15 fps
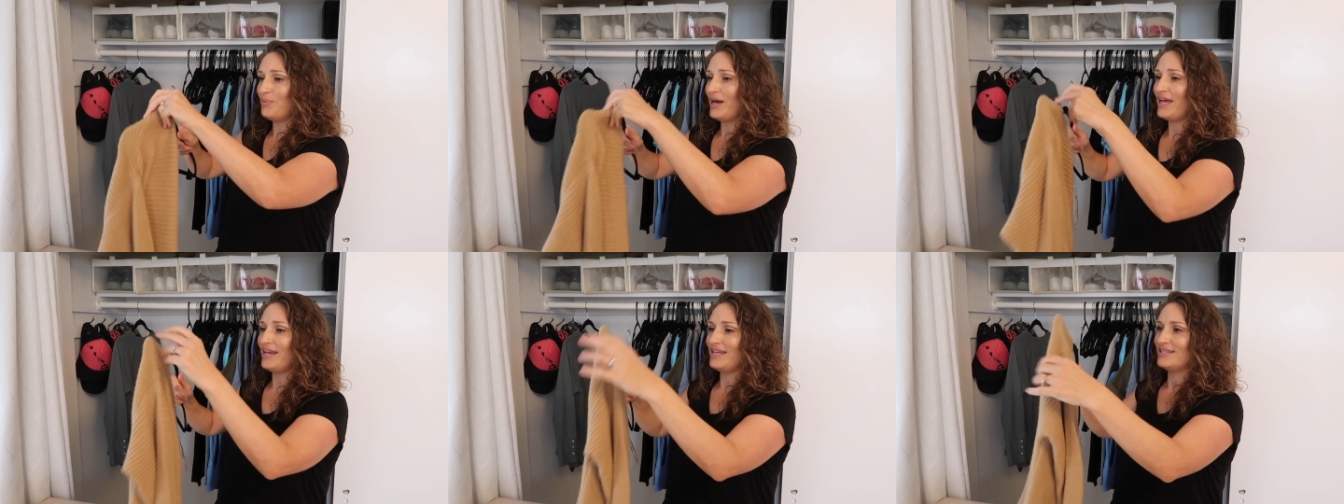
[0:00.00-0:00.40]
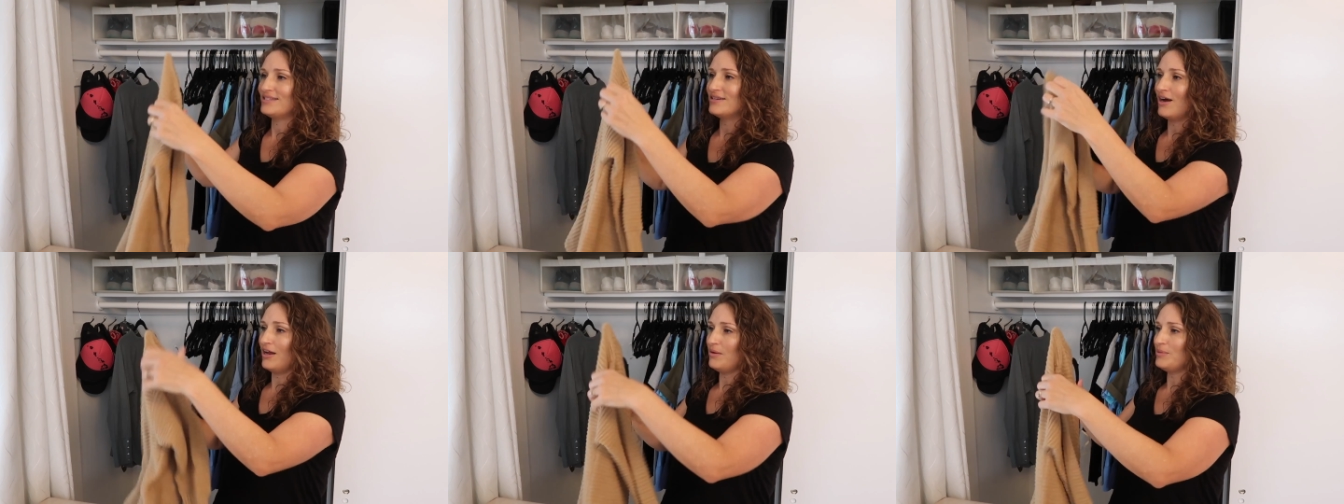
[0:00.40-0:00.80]
but
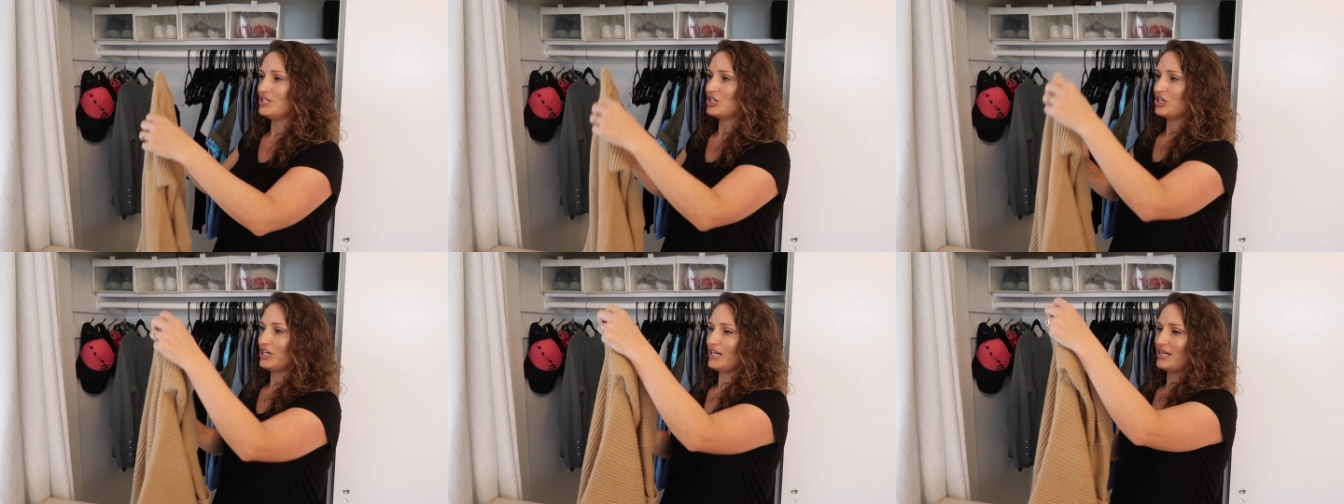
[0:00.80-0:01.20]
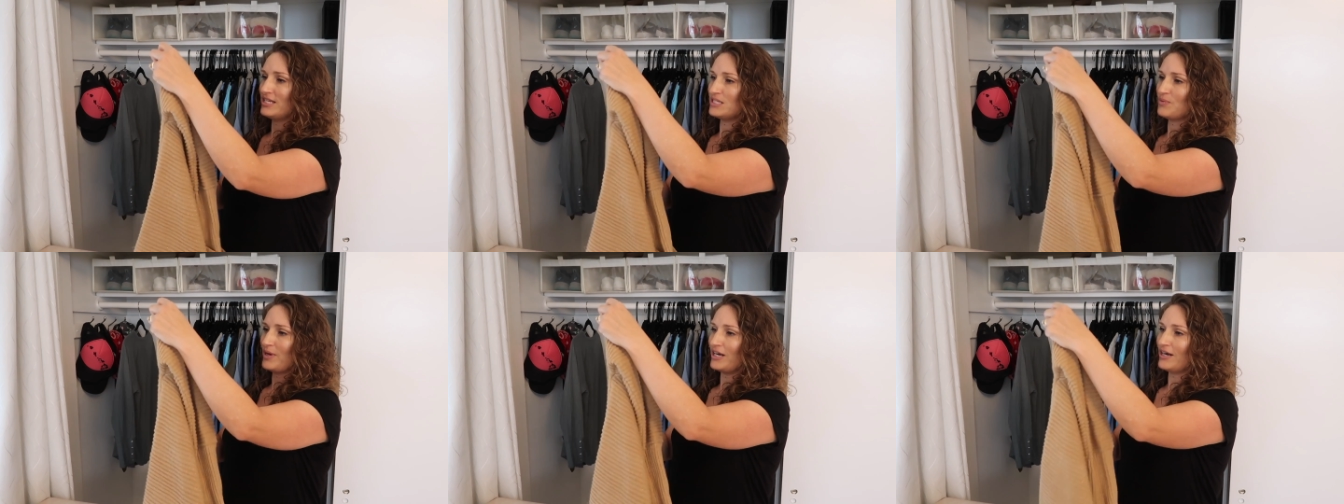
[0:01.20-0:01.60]
it's not a maternity
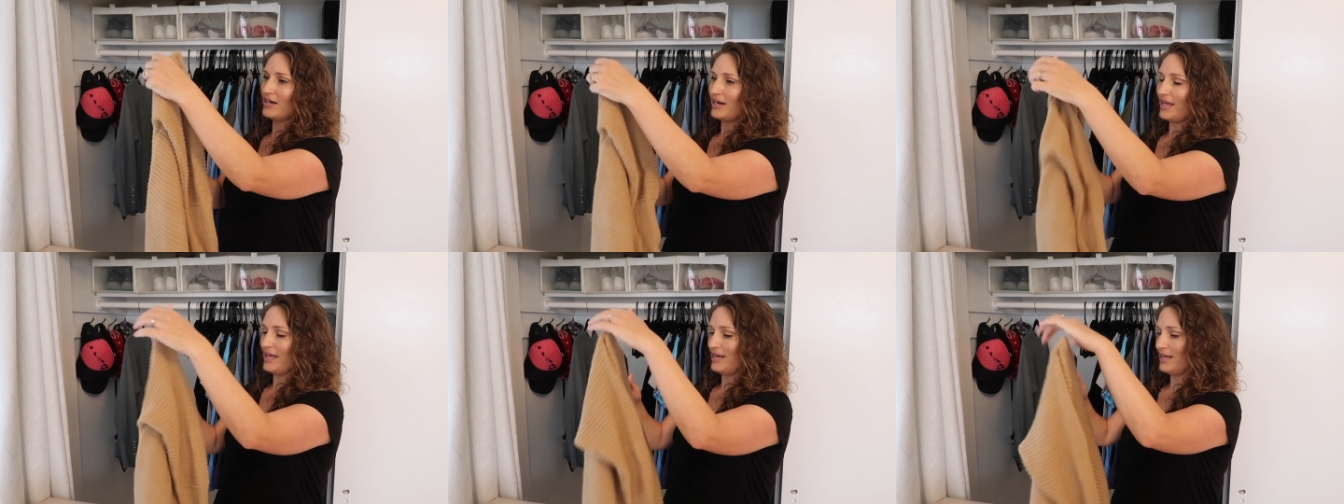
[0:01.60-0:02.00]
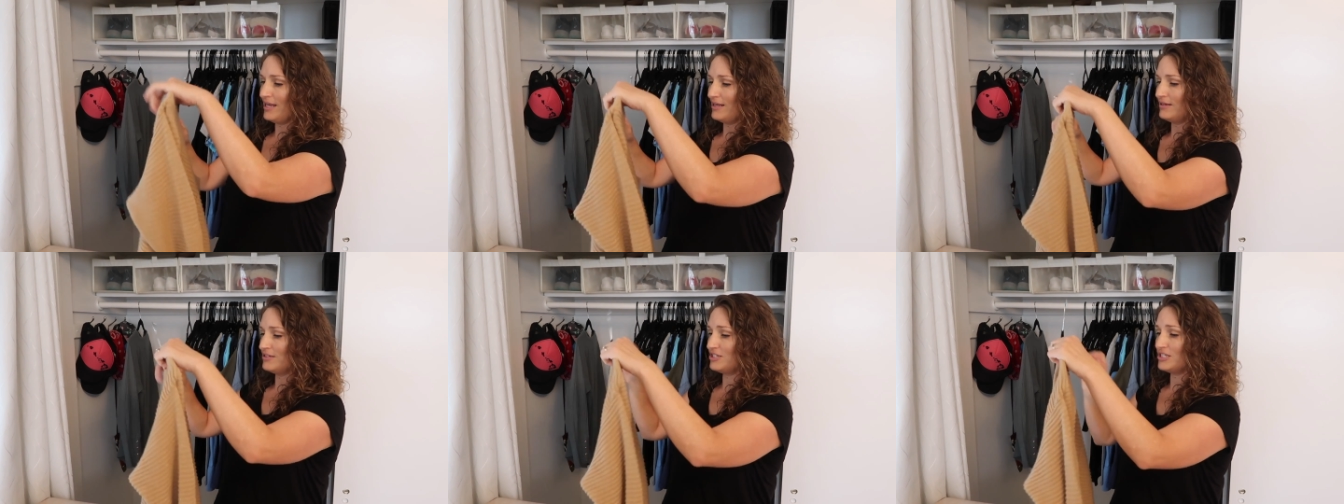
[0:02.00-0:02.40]
sweater and
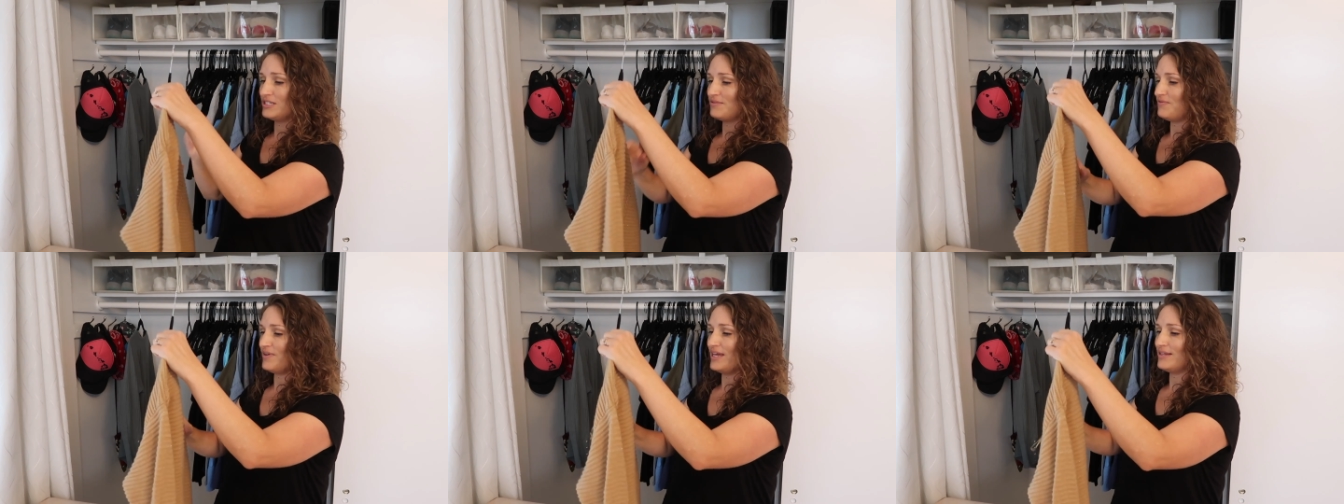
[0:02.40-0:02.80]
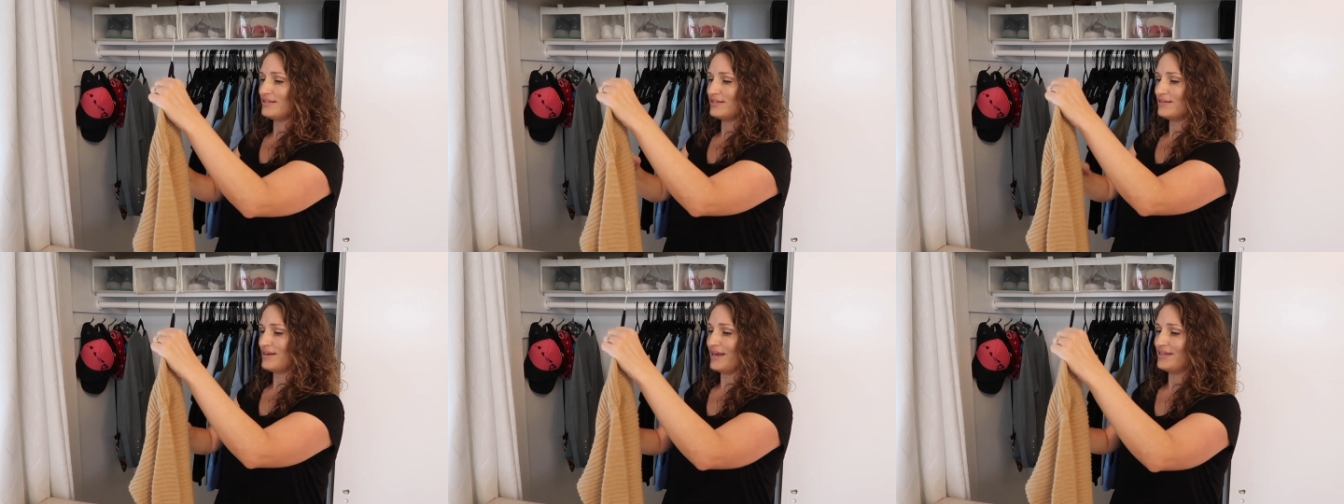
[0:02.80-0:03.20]
it just
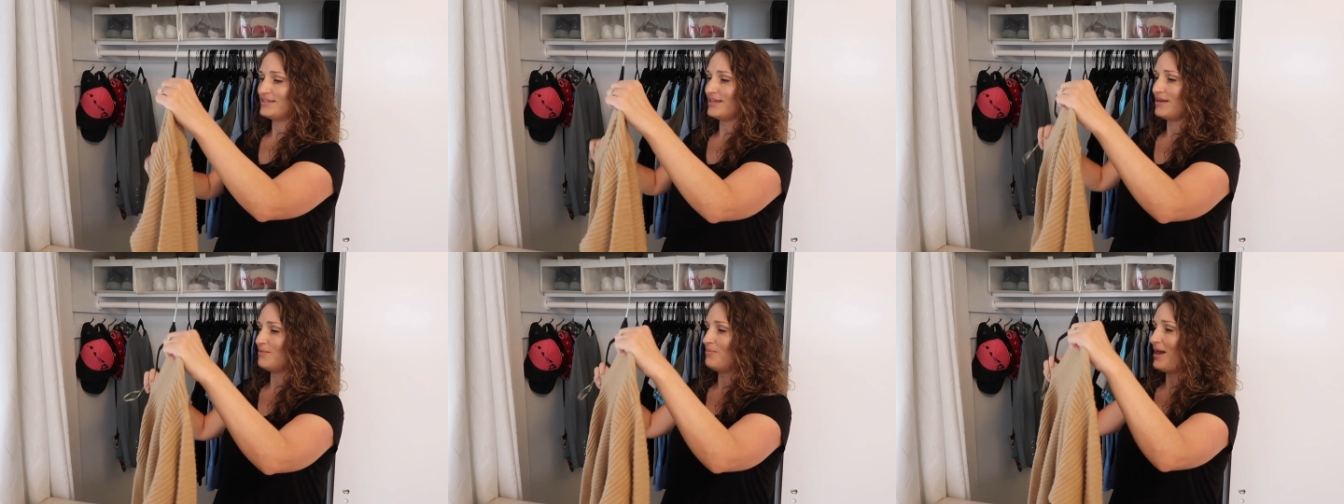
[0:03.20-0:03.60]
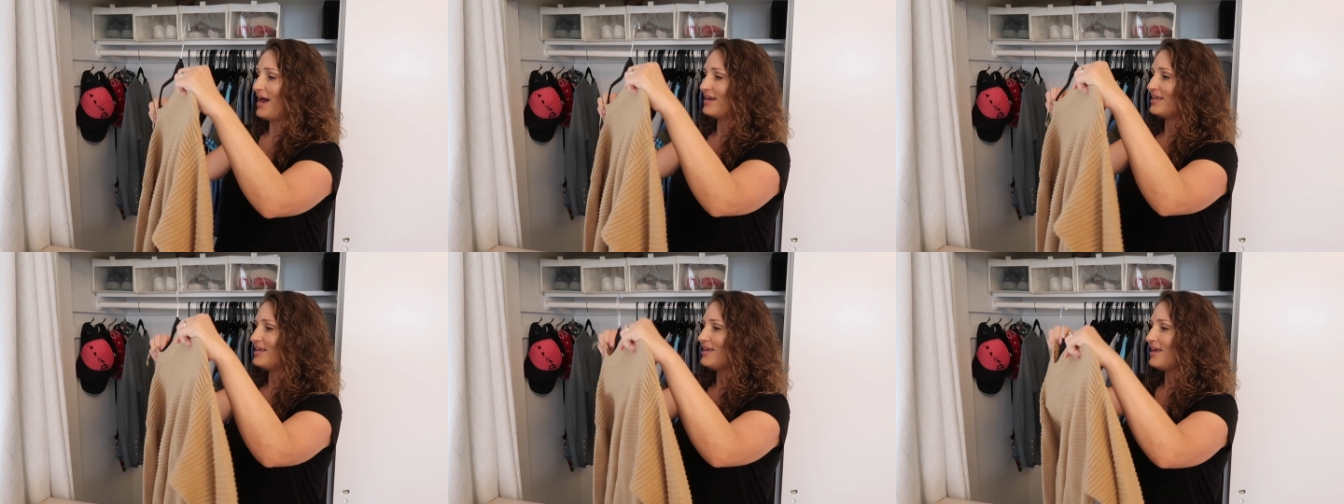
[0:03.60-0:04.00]
fits nice and
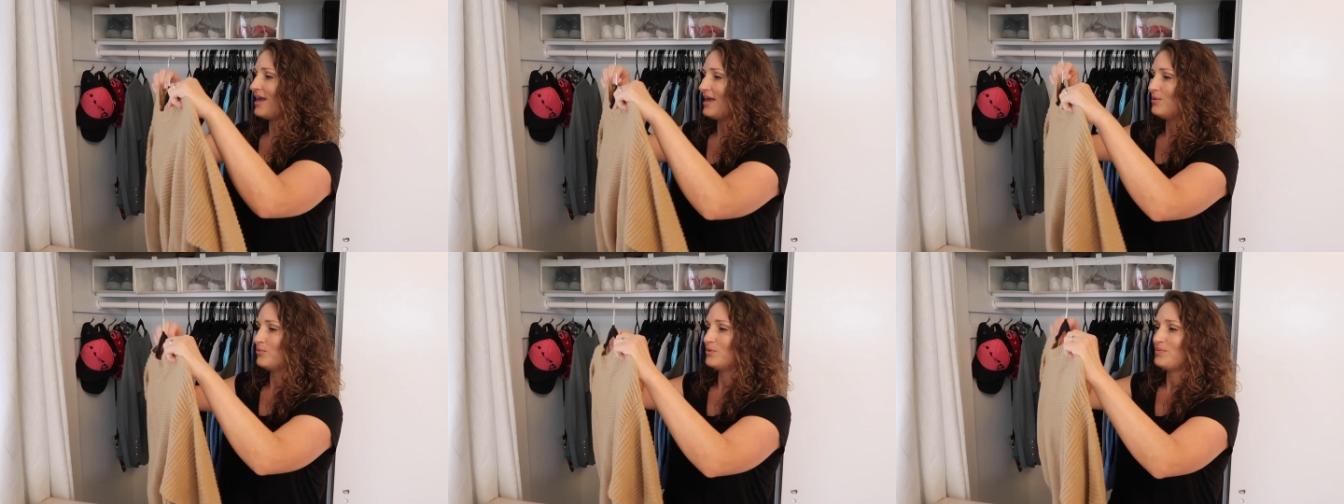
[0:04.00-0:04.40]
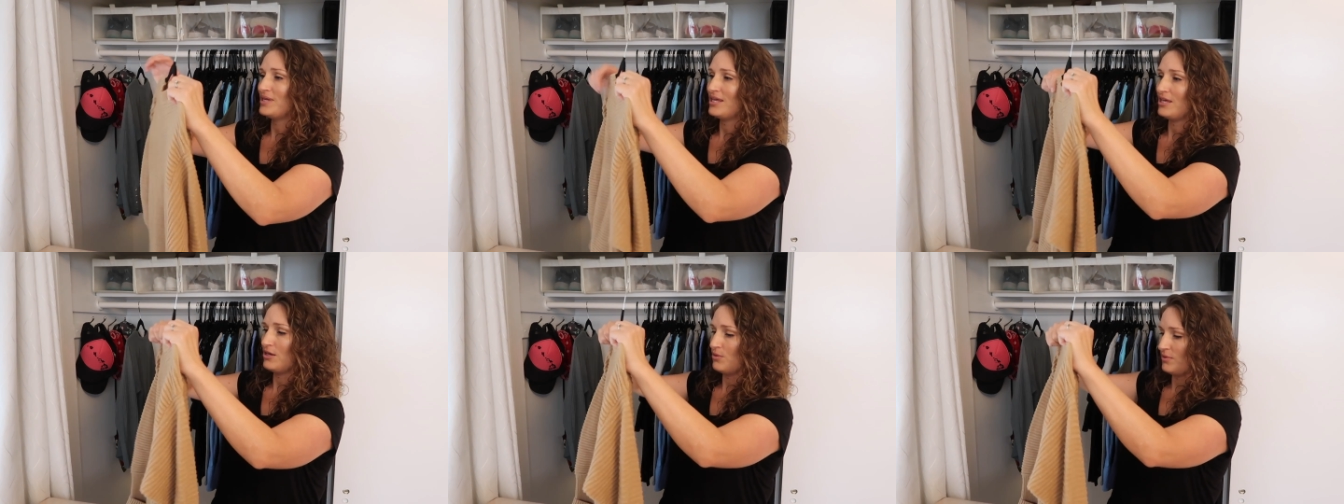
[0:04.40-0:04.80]
baggy and would be
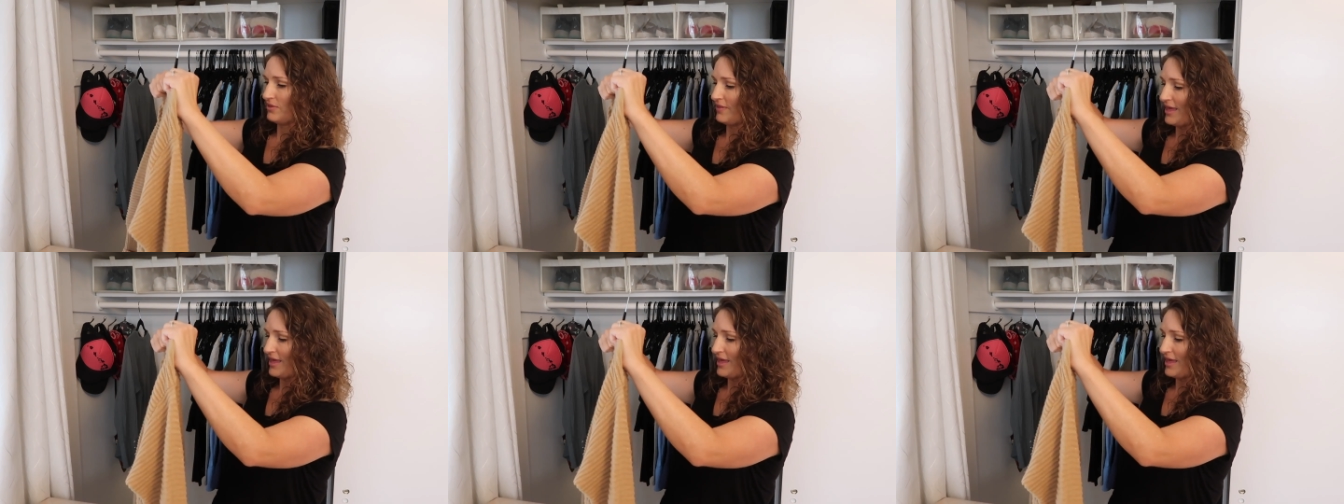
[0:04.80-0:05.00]
cute with